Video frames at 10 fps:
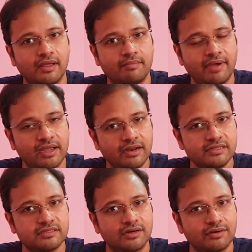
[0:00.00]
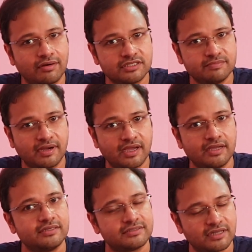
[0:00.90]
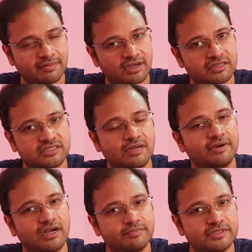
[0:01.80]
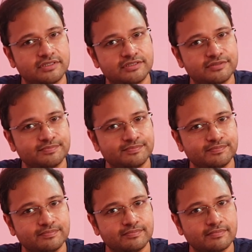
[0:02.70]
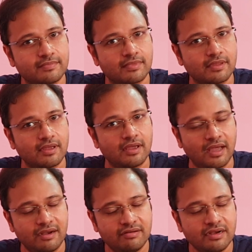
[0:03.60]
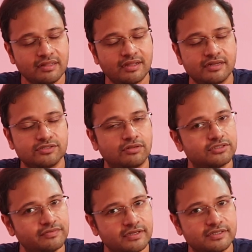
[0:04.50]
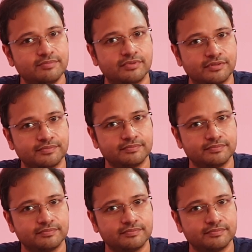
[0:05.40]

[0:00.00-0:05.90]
migraines are caused by stomach upsets, and treating that is also very simple.